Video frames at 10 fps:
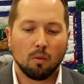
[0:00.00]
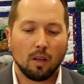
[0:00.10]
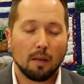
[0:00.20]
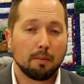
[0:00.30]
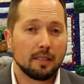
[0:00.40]

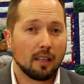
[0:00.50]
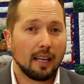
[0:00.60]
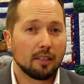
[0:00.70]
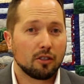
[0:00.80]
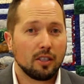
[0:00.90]
Well, up until
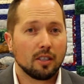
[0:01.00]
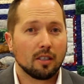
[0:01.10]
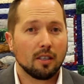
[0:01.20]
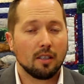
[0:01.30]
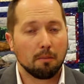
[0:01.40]
last
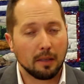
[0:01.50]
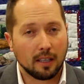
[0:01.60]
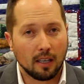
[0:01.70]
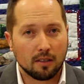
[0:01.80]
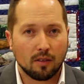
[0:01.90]
year,
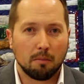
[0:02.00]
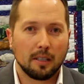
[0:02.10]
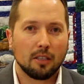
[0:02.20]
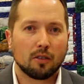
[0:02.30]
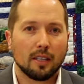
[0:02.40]
because of the
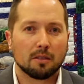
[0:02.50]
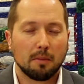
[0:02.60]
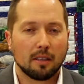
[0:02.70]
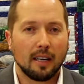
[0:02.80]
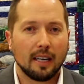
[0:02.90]
Money
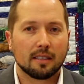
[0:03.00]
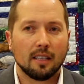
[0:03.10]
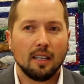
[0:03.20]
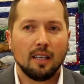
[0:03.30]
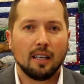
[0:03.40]
Transmitter
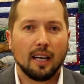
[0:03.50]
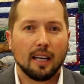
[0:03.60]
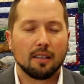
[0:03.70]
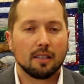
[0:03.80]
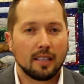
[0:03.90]
Act
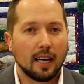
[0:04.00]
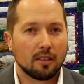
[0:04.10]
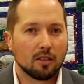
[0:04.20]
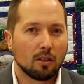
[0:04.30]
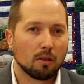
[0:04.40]
and the
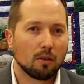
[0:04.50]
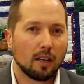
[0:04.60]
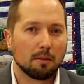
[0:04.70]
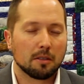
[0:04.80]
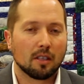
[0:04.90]
technical
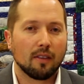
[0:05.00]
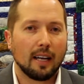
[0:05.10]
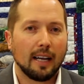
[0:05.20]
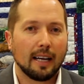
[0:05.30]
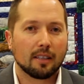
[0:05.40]
requirements of
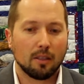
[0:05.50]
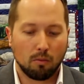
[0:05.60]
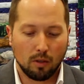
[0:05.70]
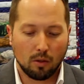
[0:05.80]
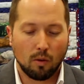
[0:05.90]
that act that
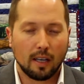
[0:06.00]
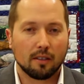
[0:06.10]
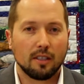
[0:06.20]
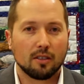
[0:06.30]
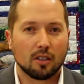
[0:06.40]

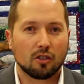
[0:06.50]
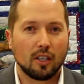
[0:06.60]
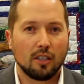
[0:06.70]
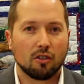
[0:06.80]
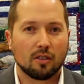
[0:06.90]
required these
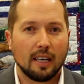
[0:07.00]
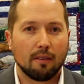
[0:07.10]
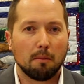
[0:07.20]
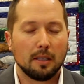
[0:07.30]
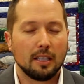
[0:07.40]
exchanges to
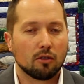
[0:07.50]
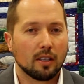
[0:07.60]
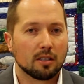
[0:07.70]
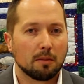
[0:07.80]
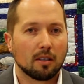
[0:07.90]
have a money
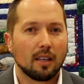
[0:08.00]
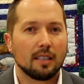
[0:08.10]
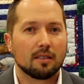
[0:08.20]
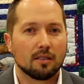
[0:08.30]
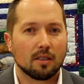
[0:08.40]
transmitter
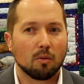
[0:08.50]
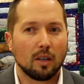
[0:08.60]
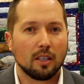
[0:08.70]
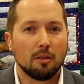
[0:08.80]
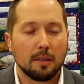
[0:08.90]
license in
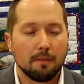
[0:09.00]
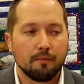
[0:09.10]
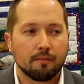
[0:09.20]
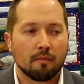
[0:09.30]
Wyoming,